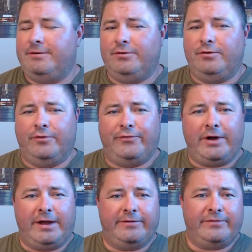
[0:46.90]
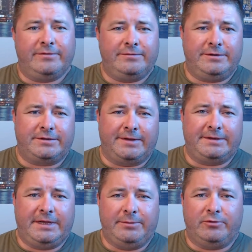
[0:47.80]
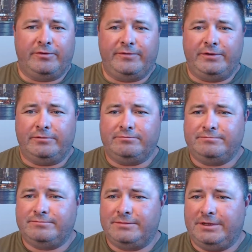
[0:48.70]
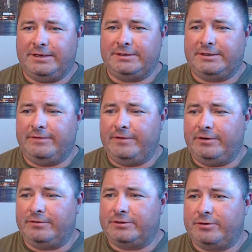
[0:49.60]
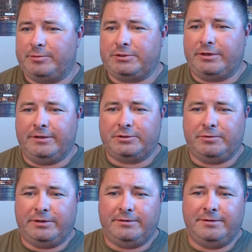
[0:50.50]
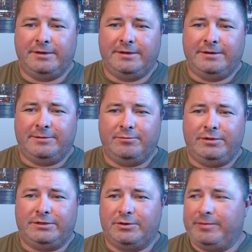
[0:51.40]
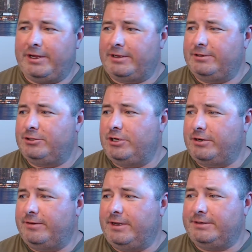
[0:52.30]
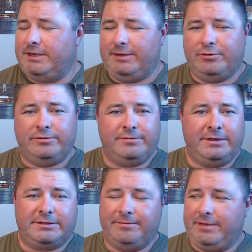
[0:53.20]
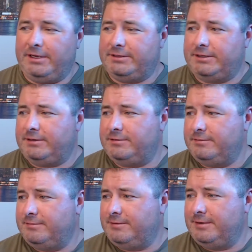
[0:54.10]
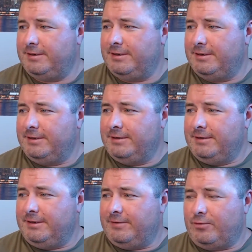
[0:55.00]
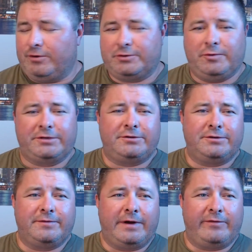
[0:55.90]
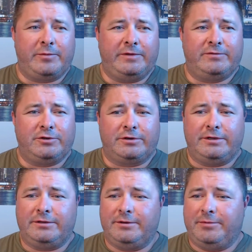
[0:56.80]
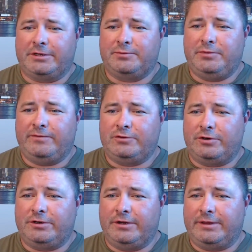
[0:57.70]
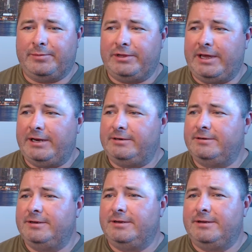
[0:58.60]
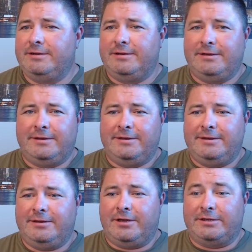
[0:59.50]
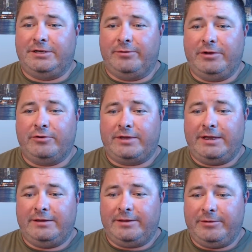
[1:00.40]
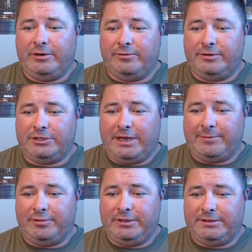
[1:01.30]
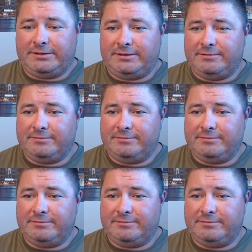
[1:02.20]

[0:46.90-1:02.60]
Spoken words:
Uno 5. You saw the table review. Link is in the video description on this one. Please go back and check out that table. It's amazing. And of course, Western Survivor beef jerky, the best beef jerky on the planet. You guys hear me okay? And let me know in the chat, please.